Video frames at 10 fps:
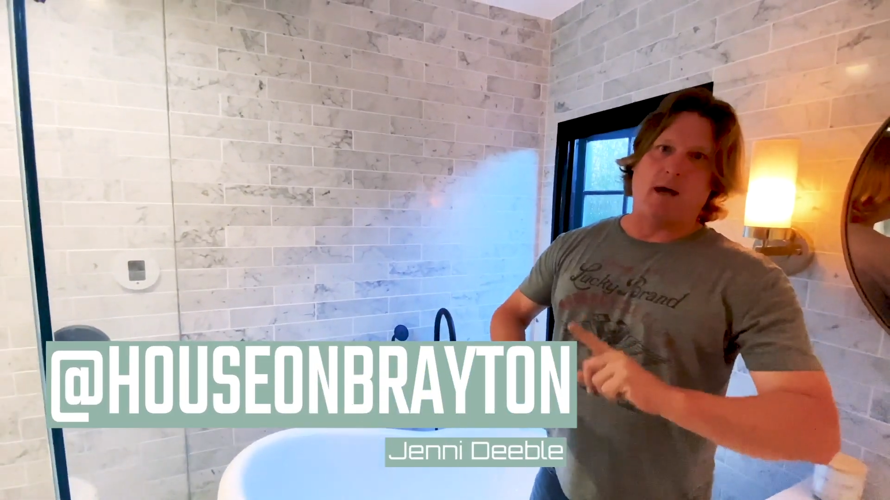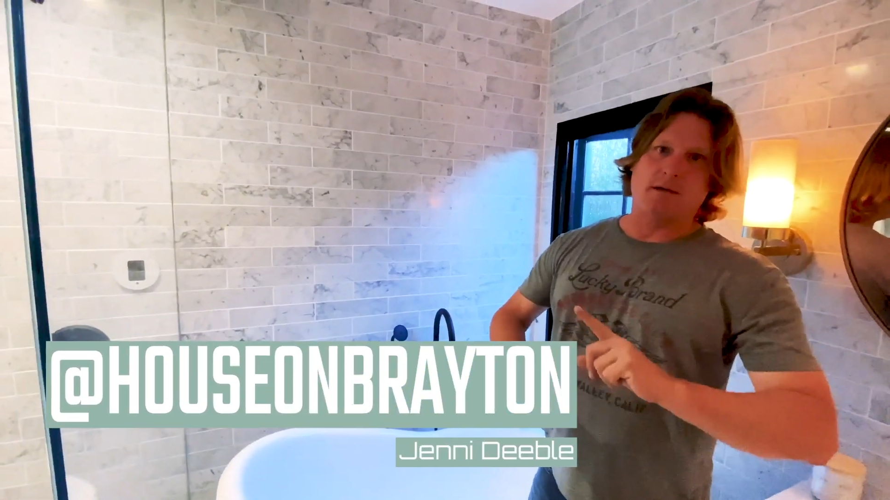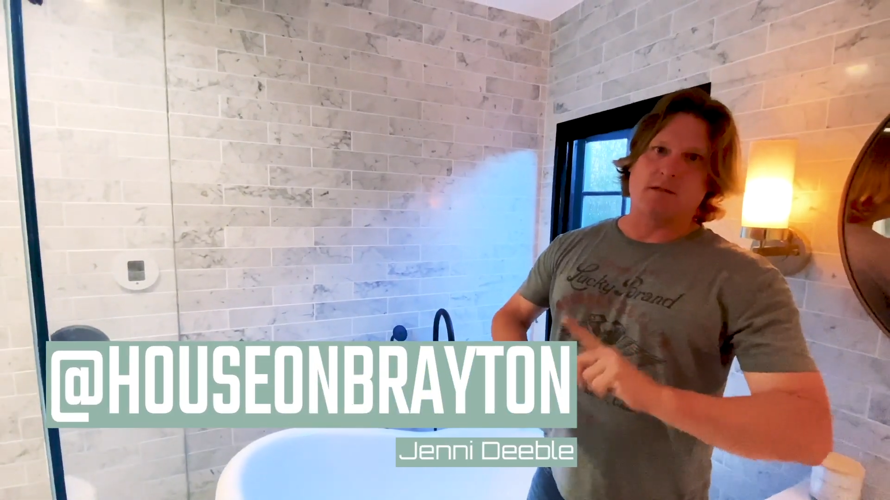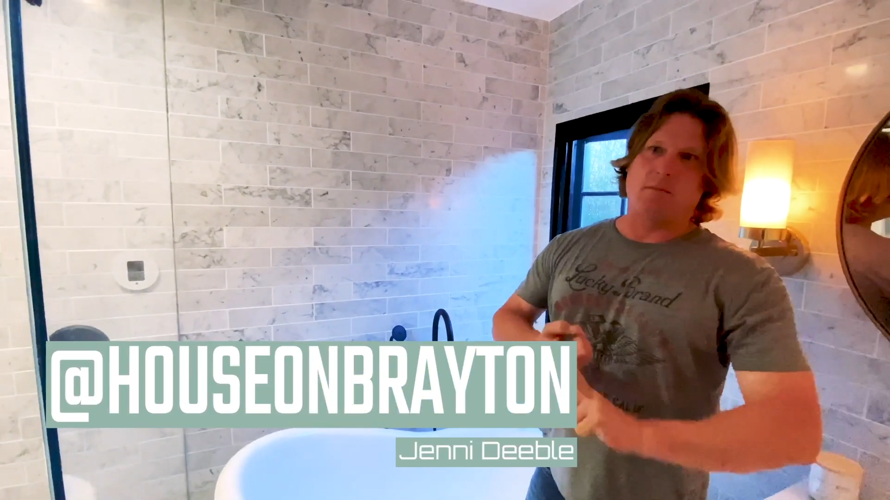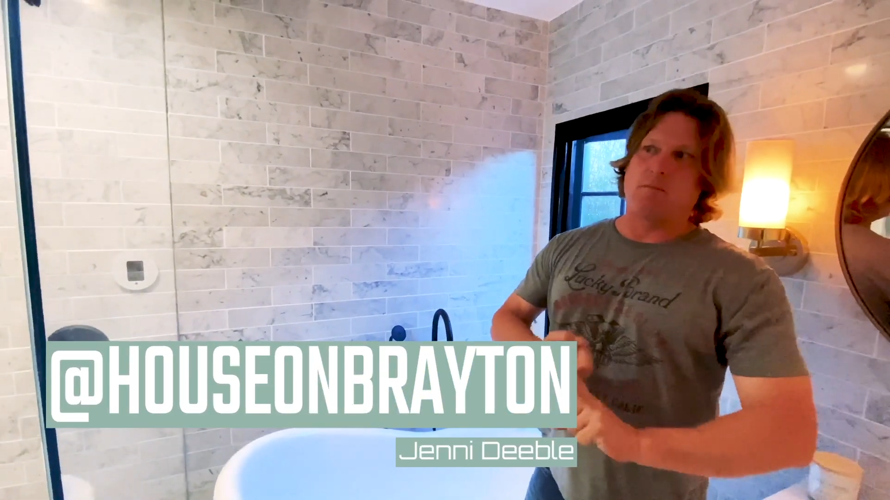
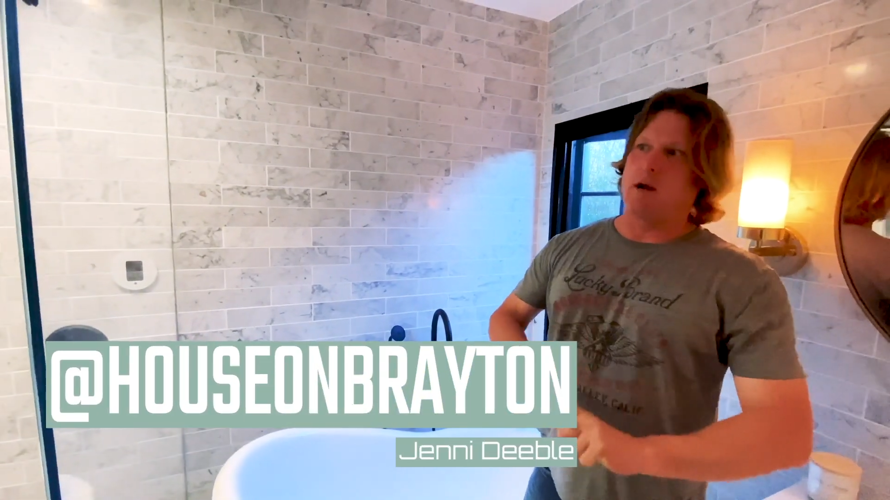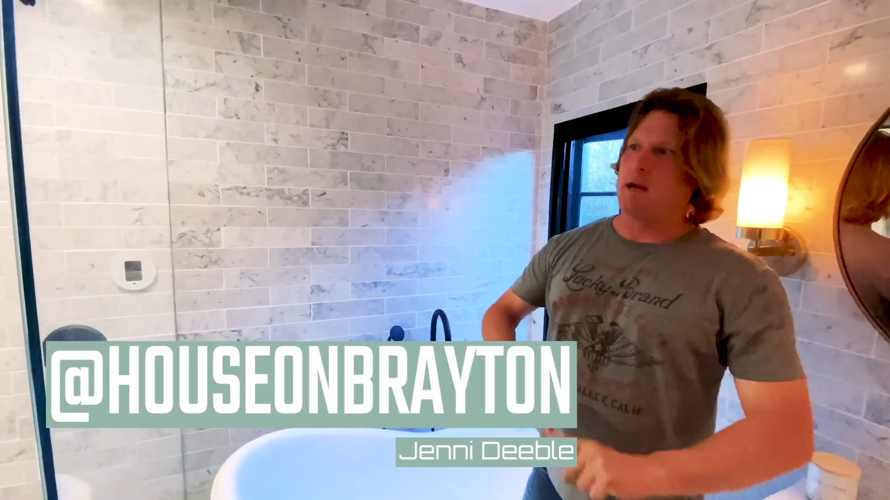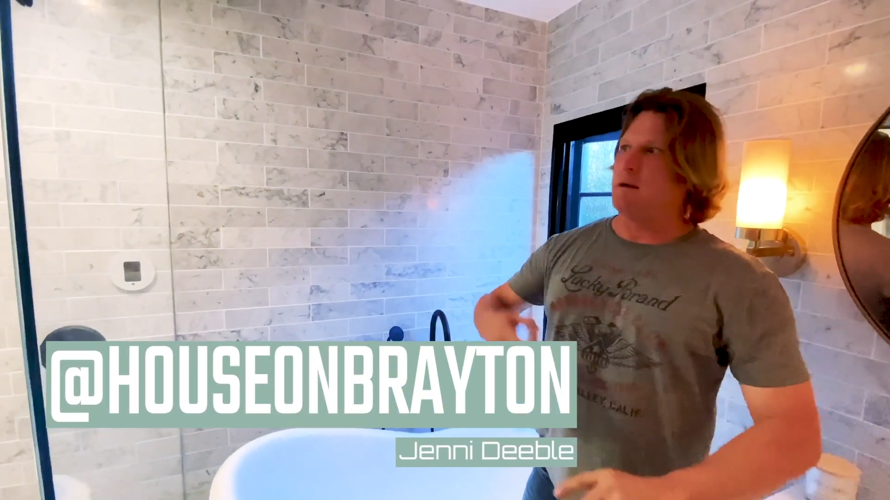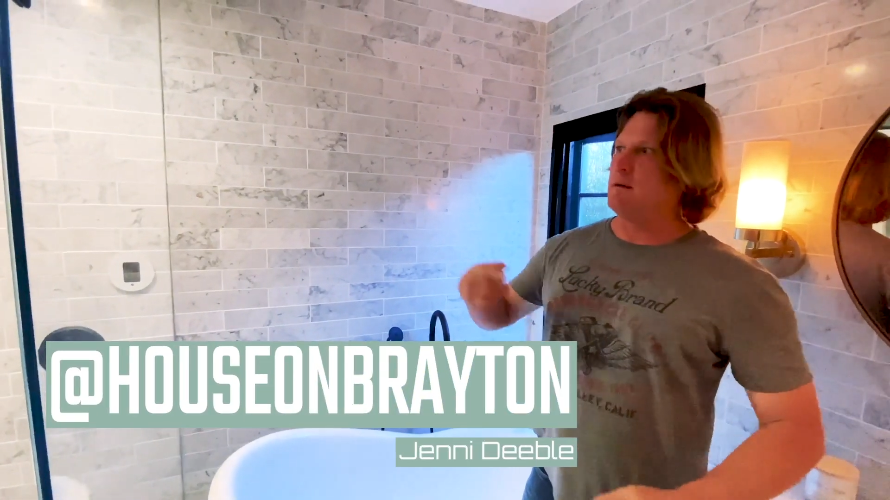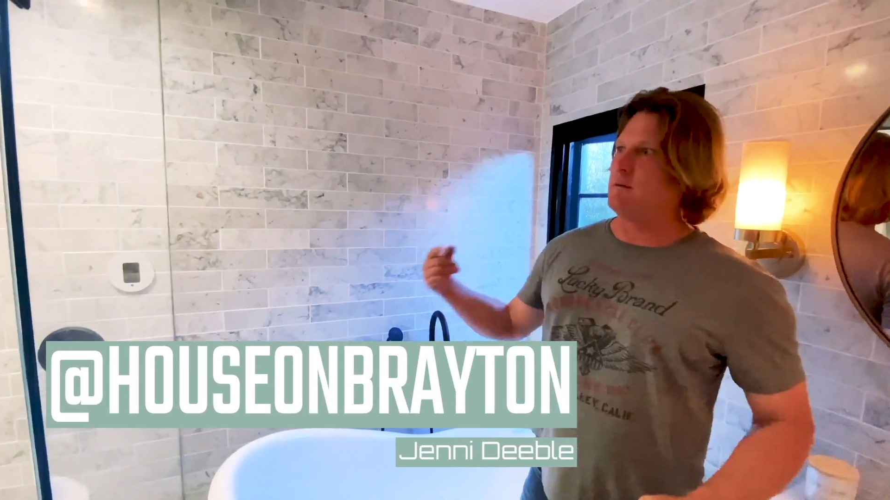House on
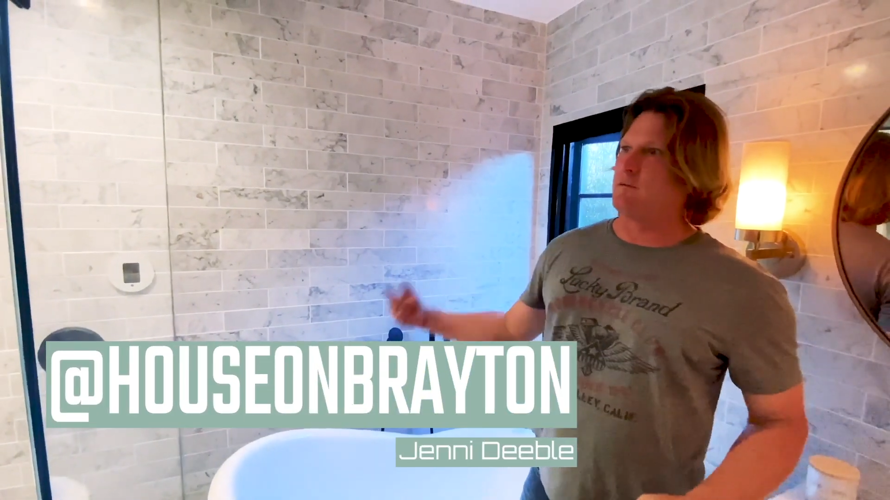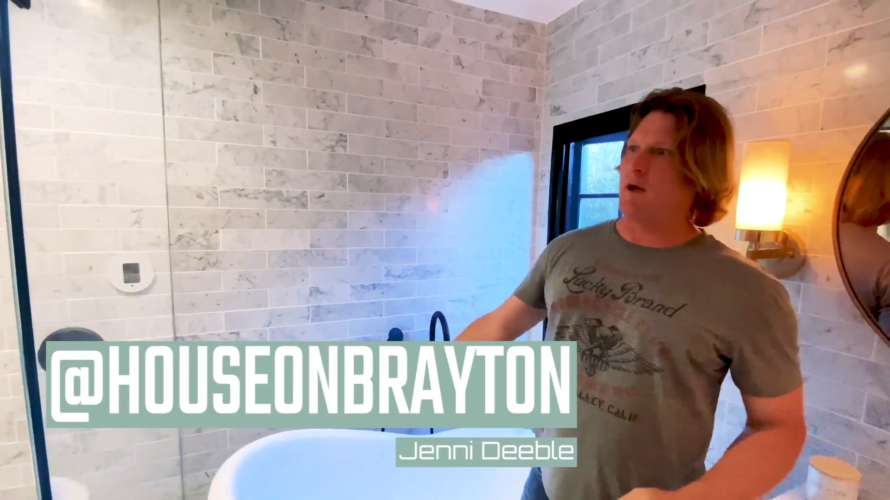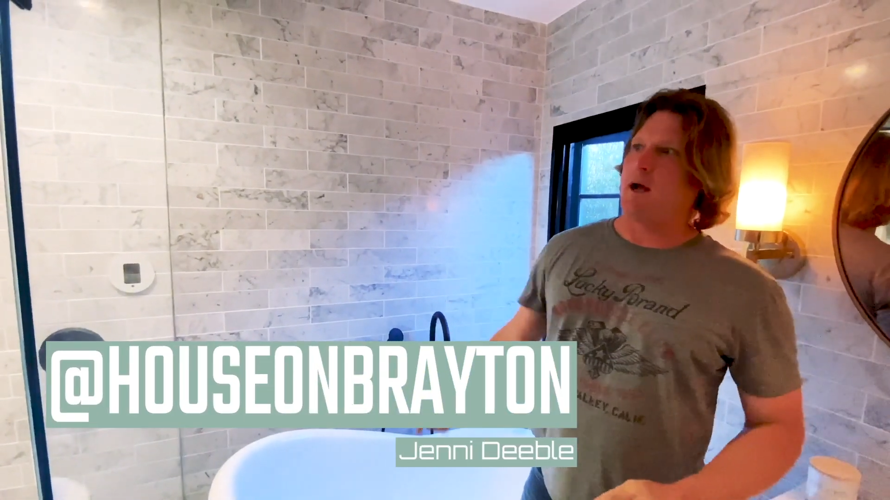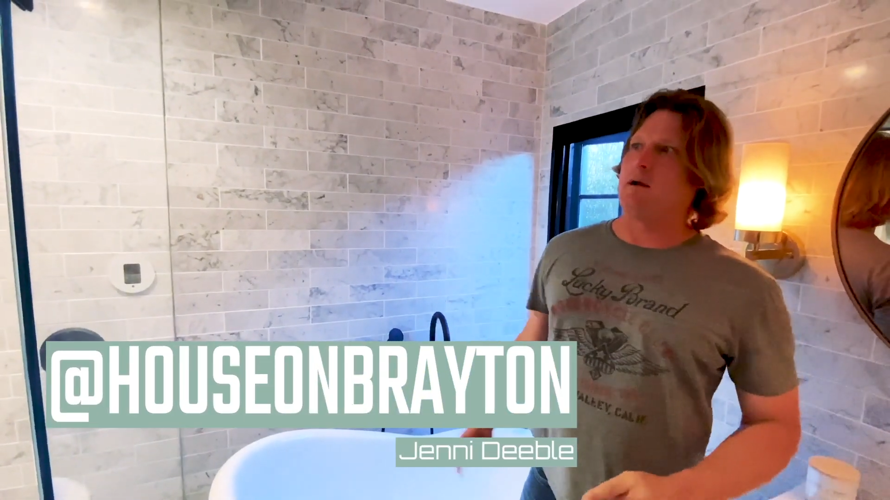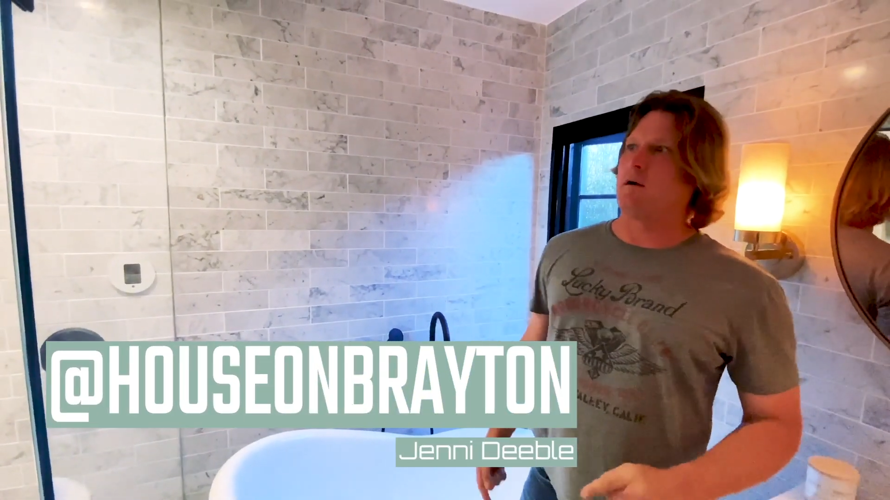Braden,
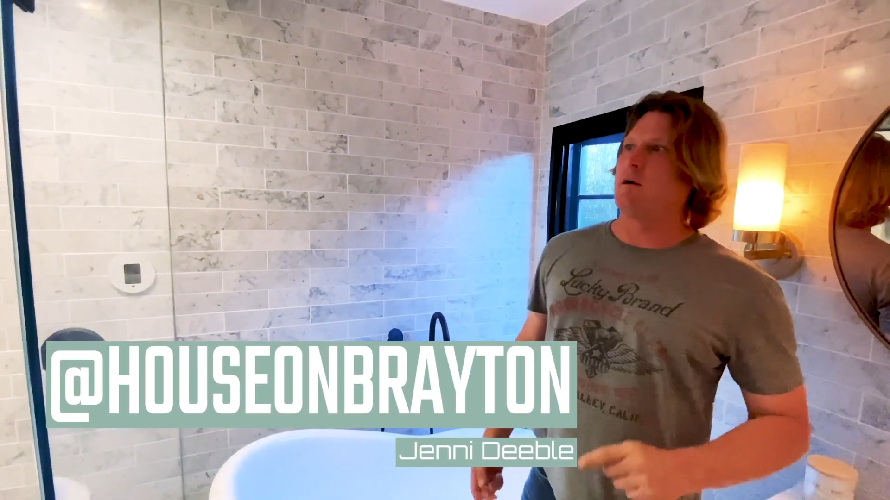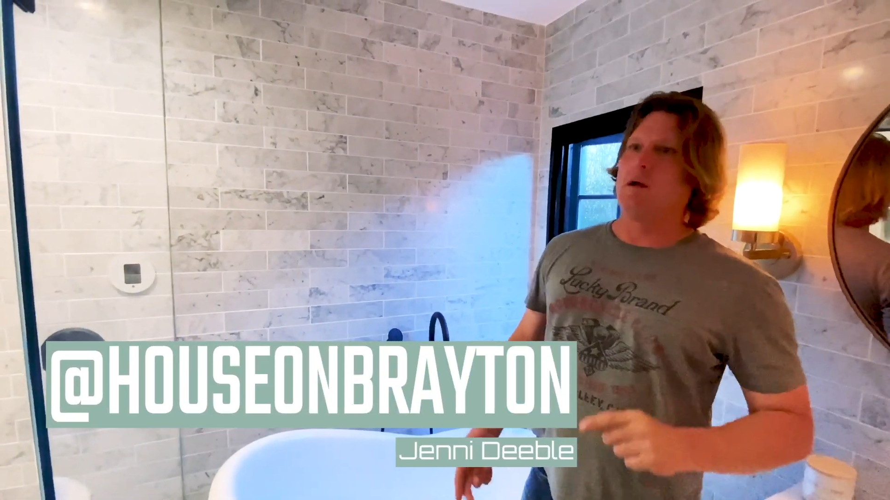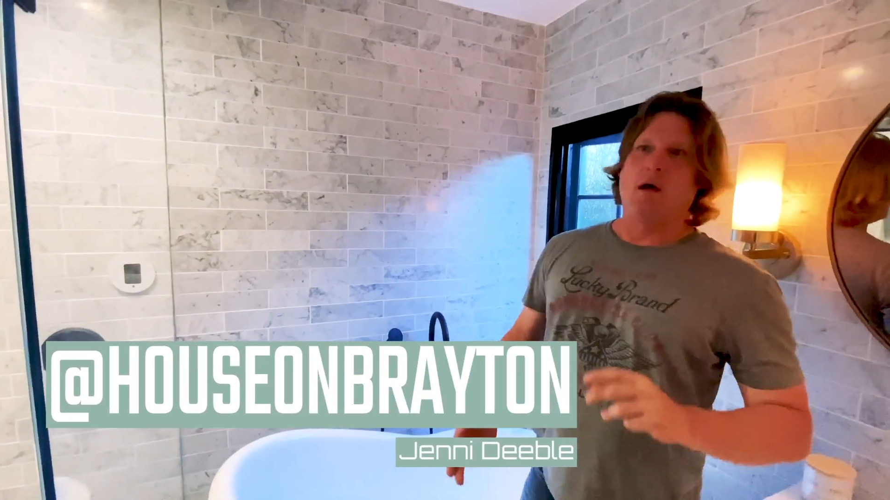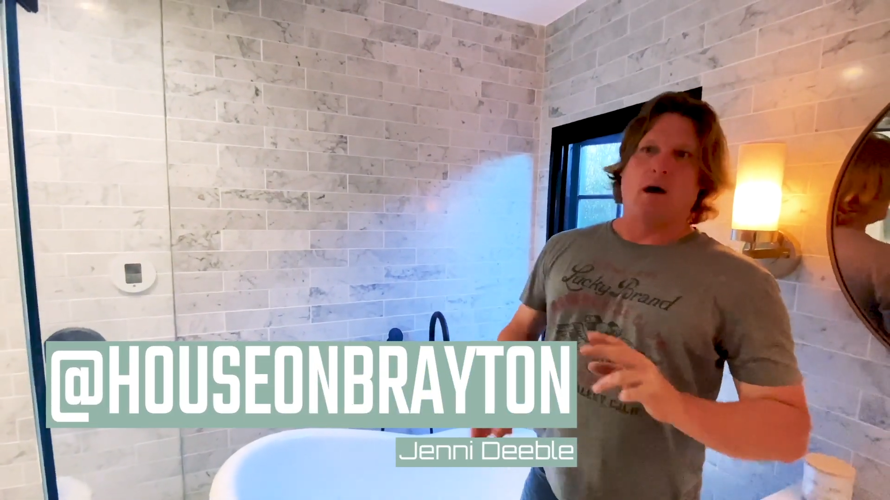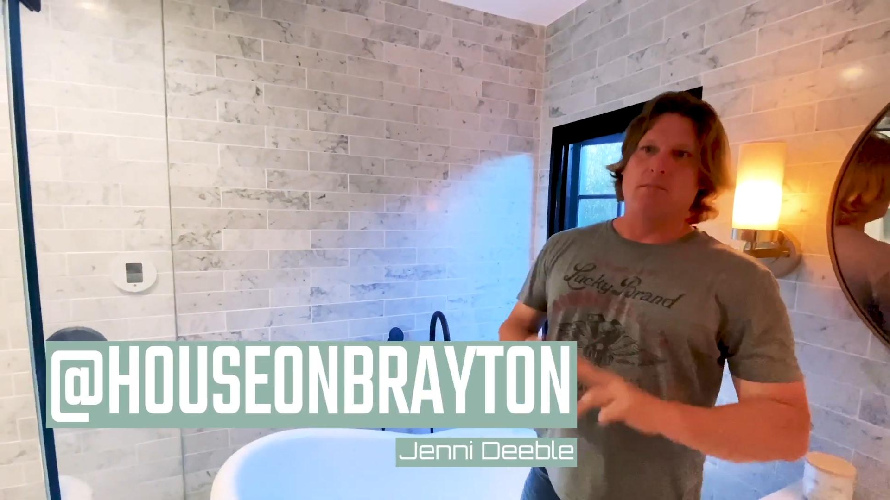designer,